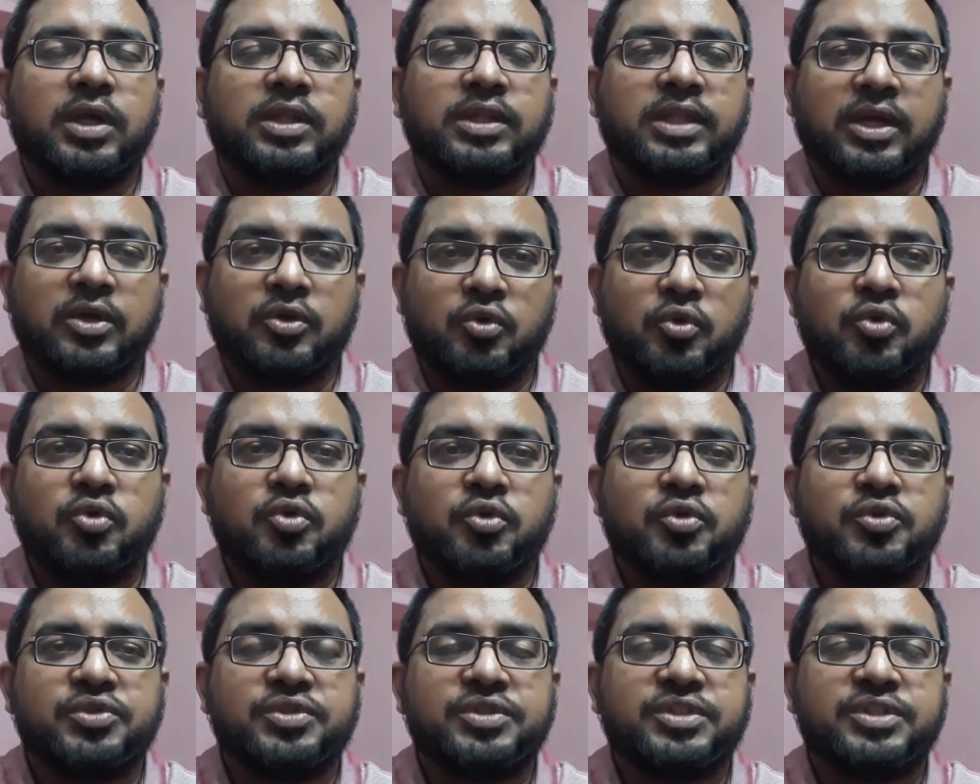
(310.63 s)
the
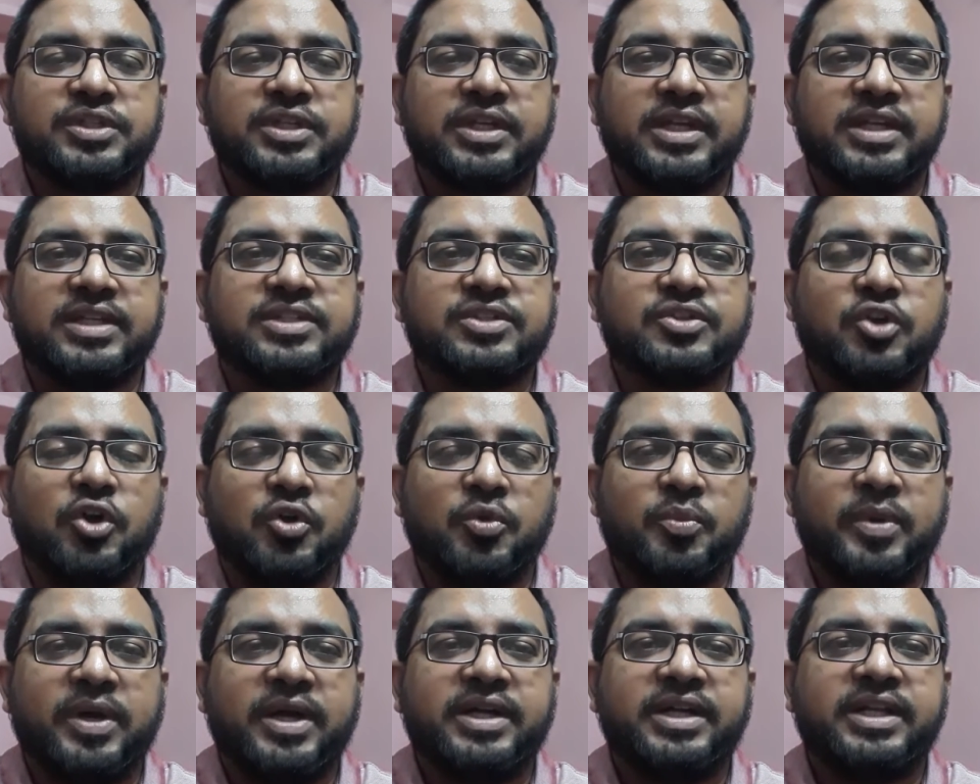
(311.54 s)
glucose is
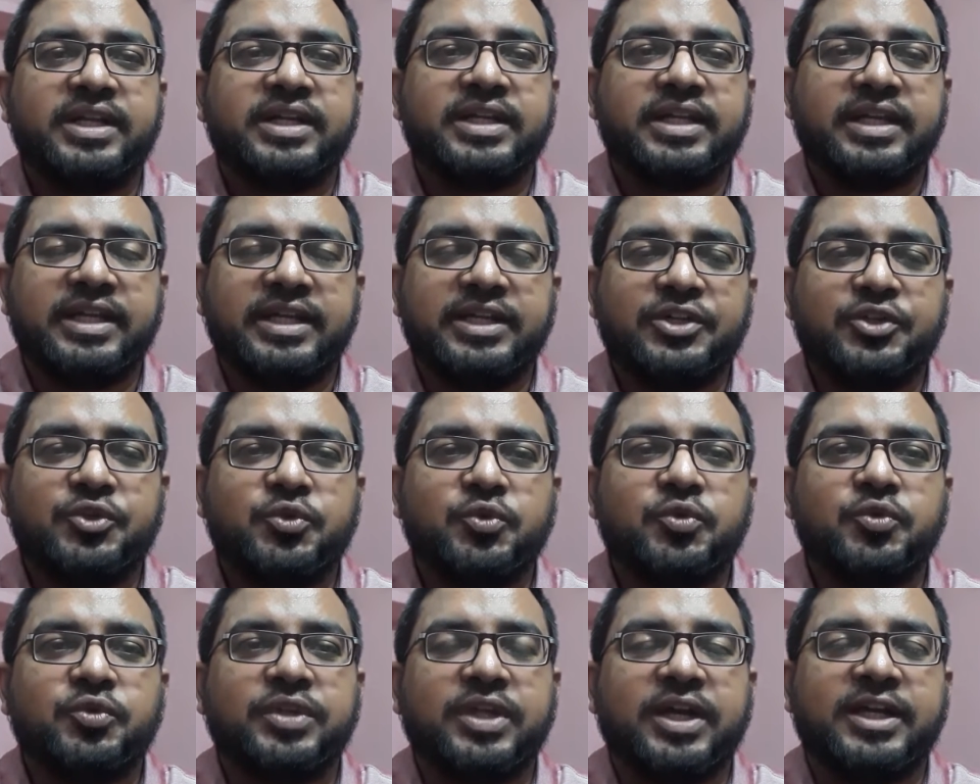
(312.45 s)
converted
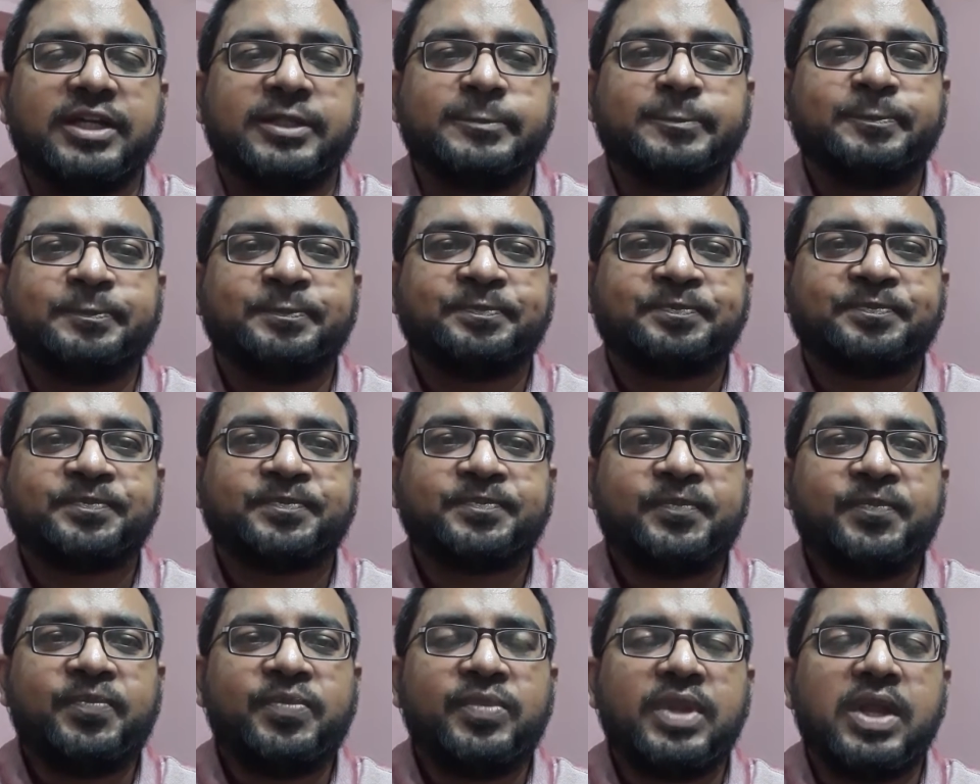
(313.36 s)
into the
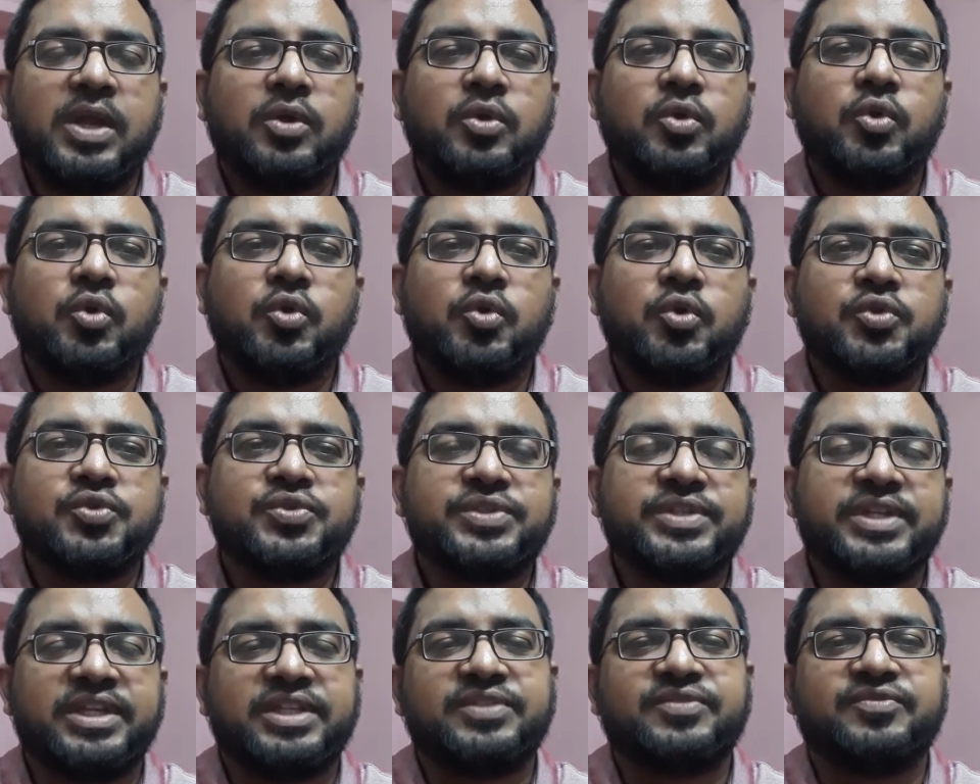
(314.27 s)

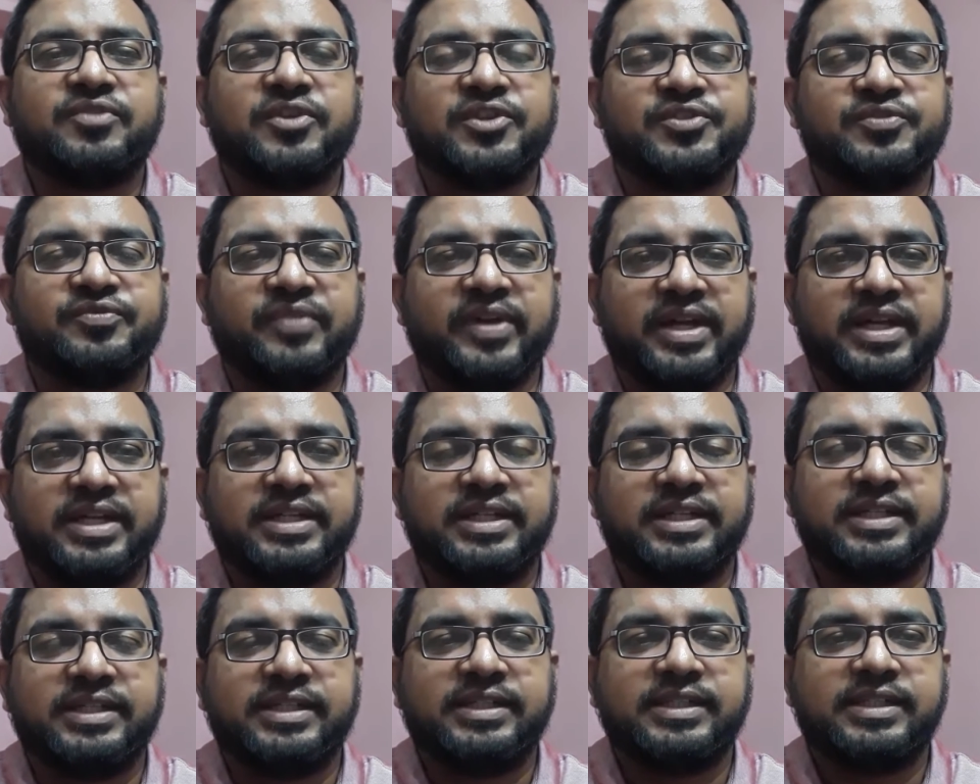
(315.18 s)
glucose 6-phosphate.
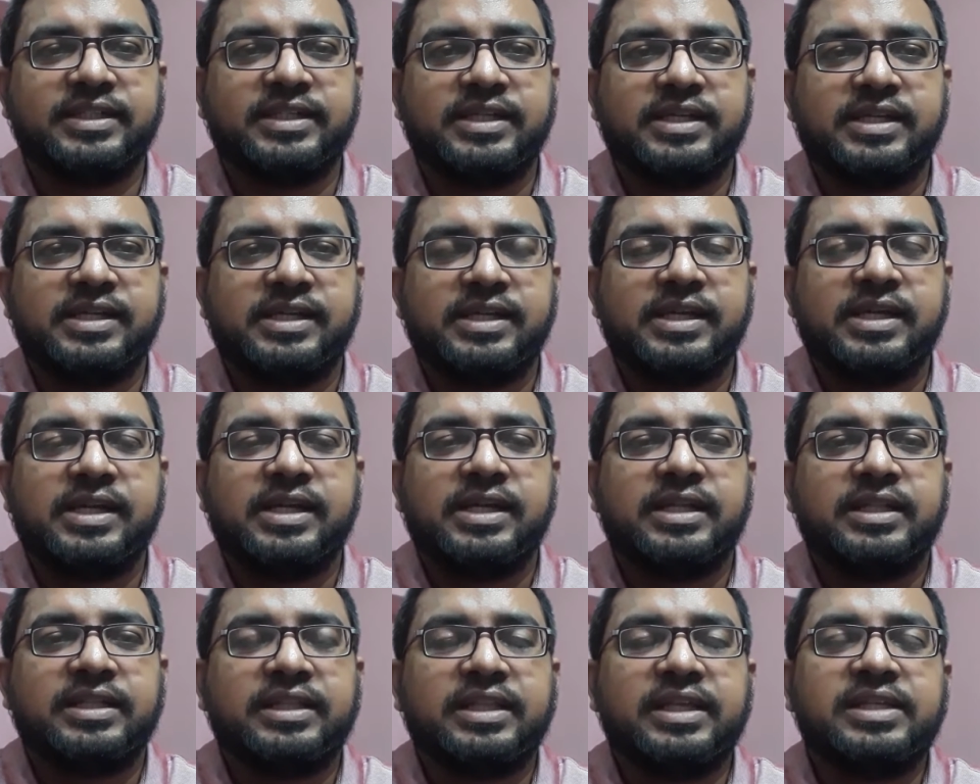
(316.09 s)

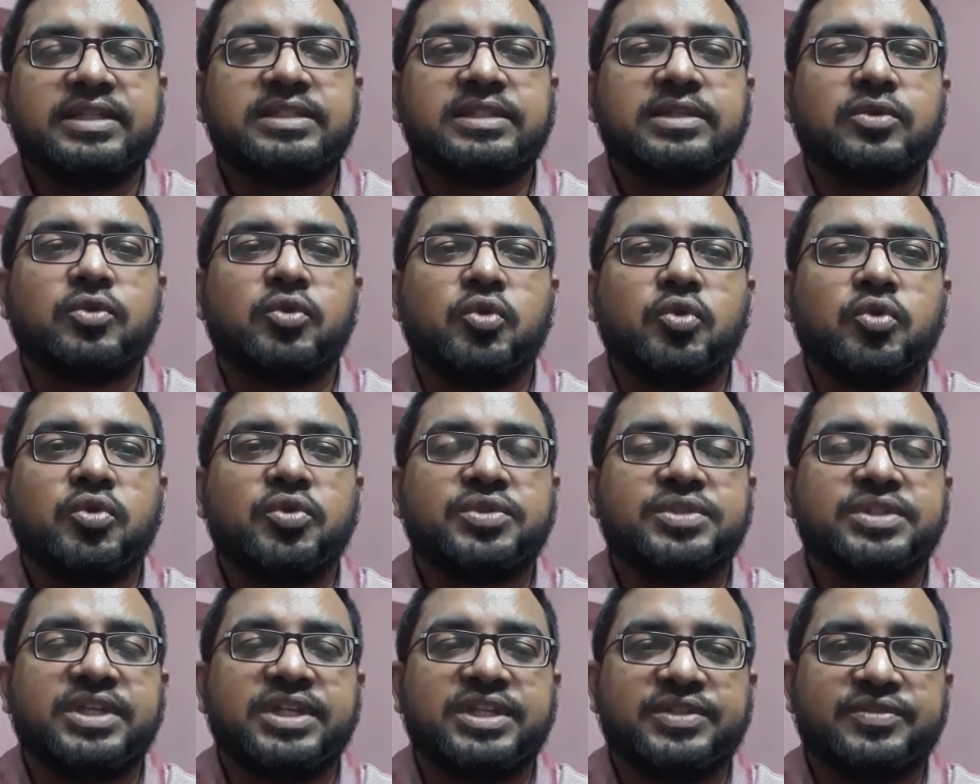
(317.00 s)
This
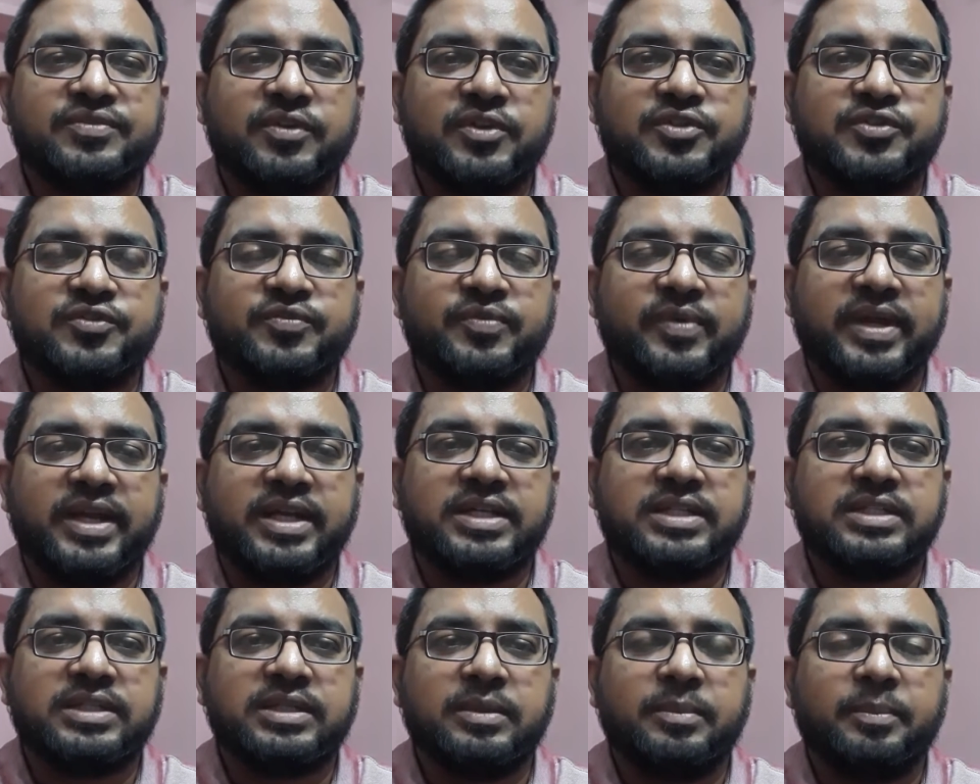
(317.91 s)
glucose
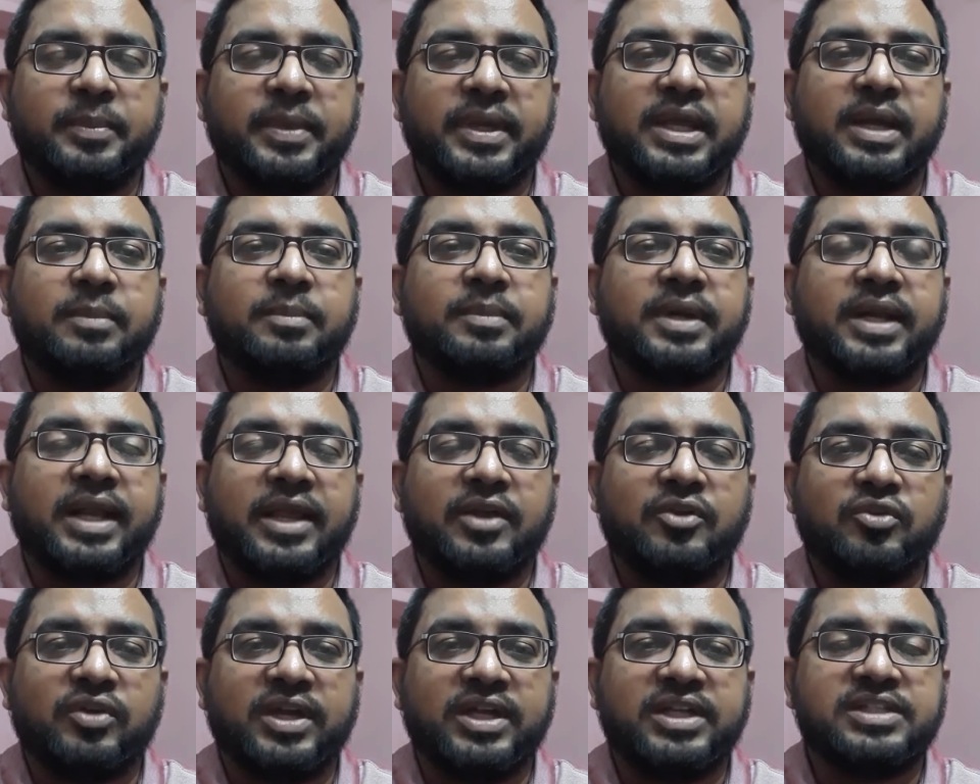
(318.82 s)
6-phosphate become
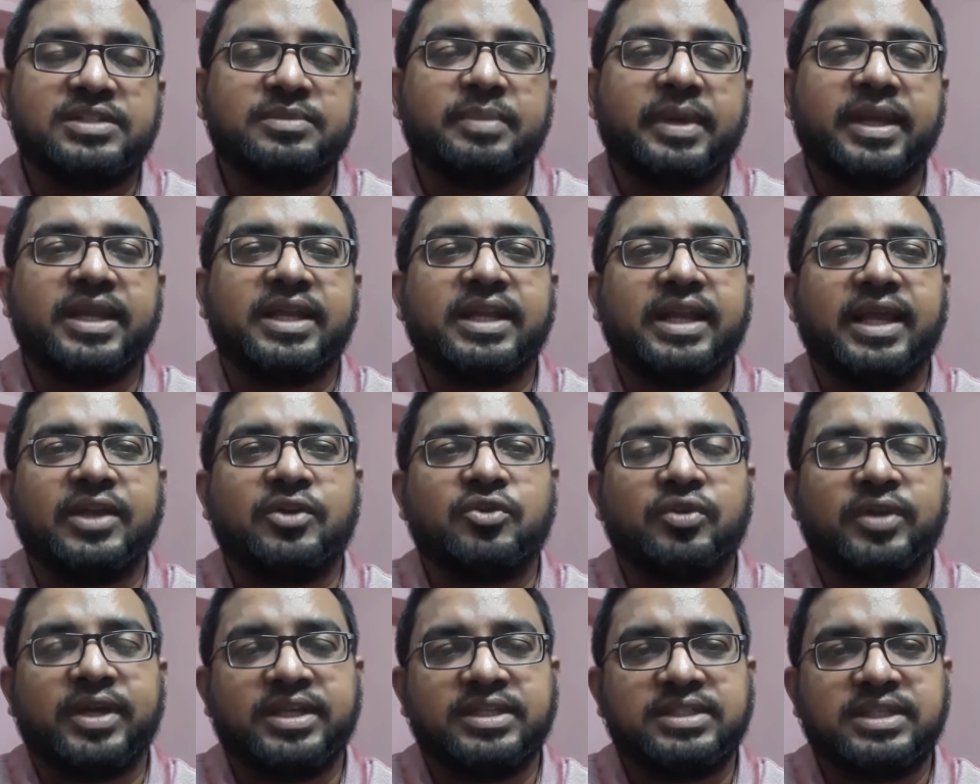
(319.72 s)
glycolized by
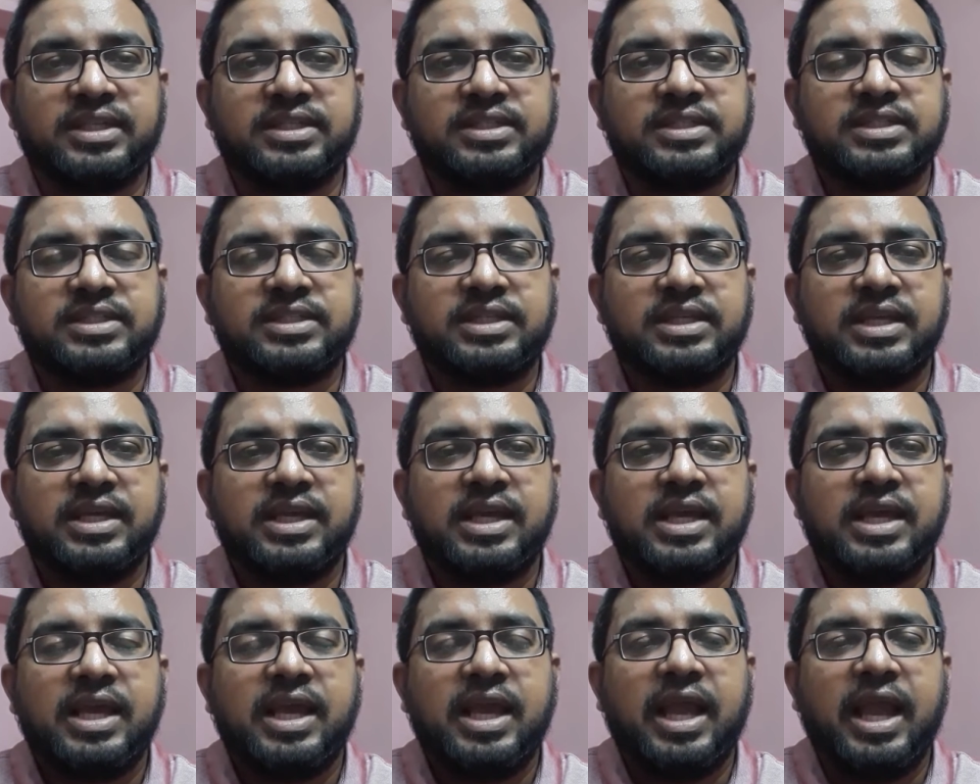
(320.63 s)
glycolysis,
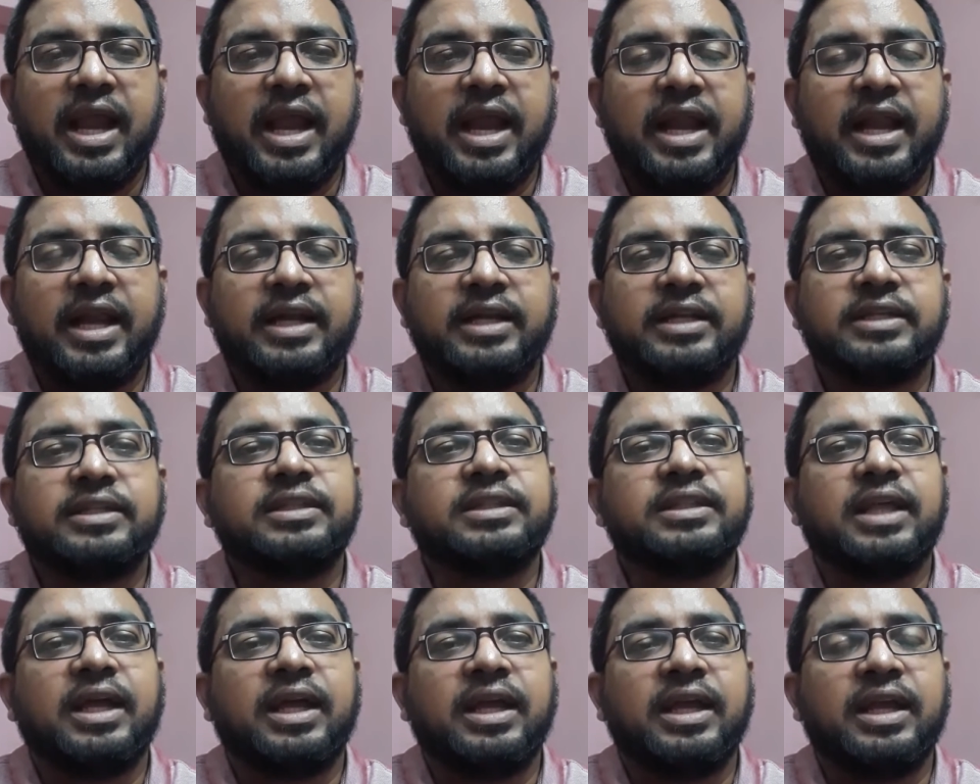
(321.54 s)
and
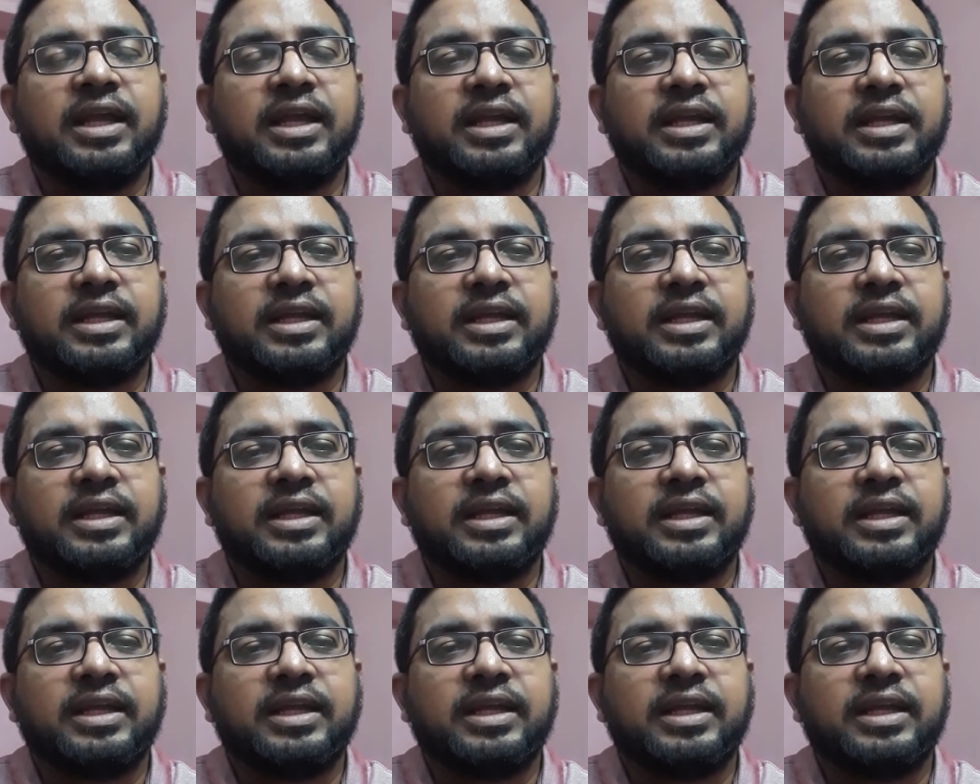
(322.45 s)
the